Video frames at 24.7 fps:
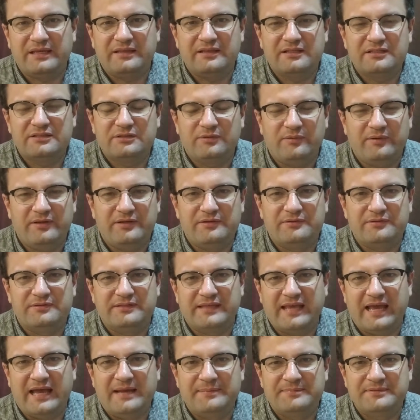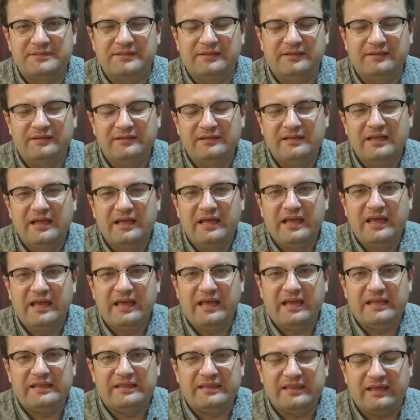be in the Soyuz capsule.
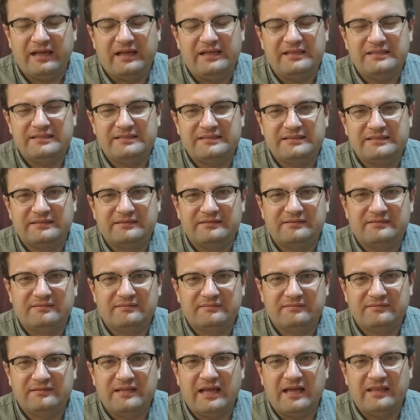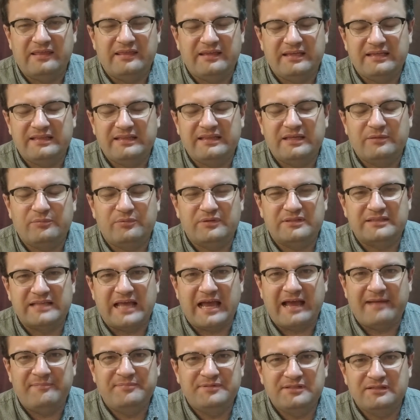And thus, nothing that was
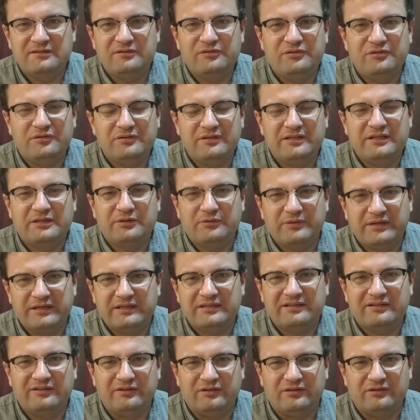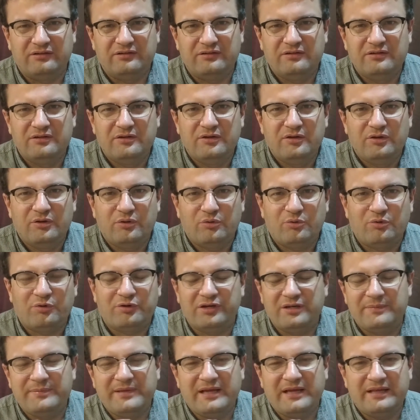absolutely critical or
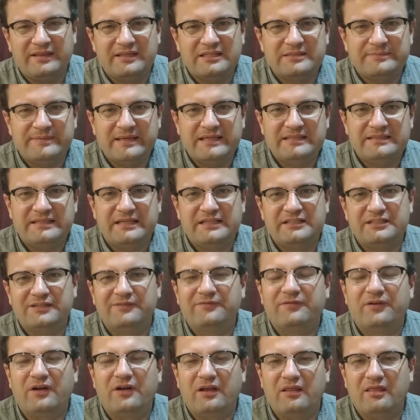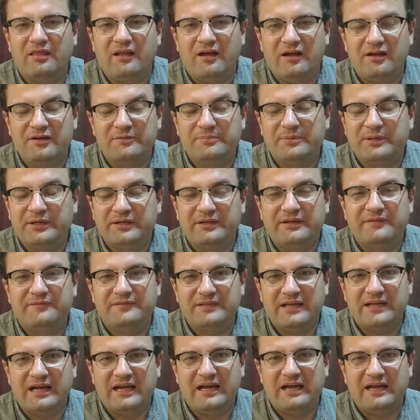going to be on the space station for a long period
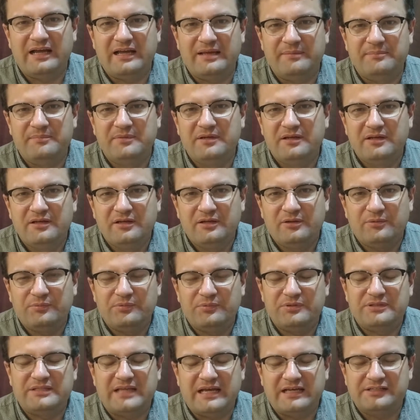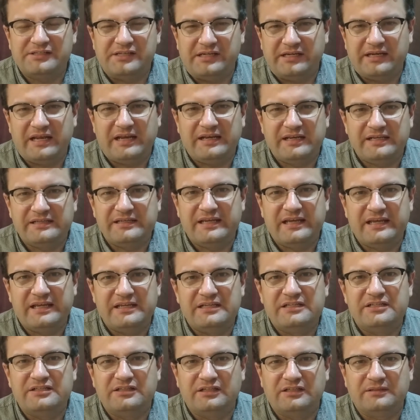of time was actually in any
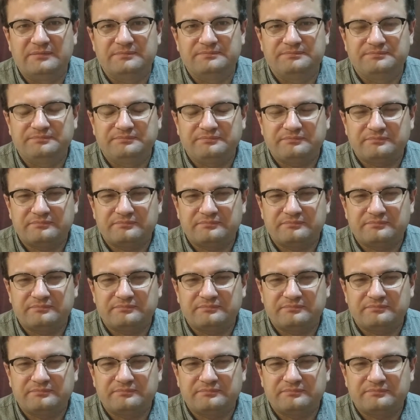danger.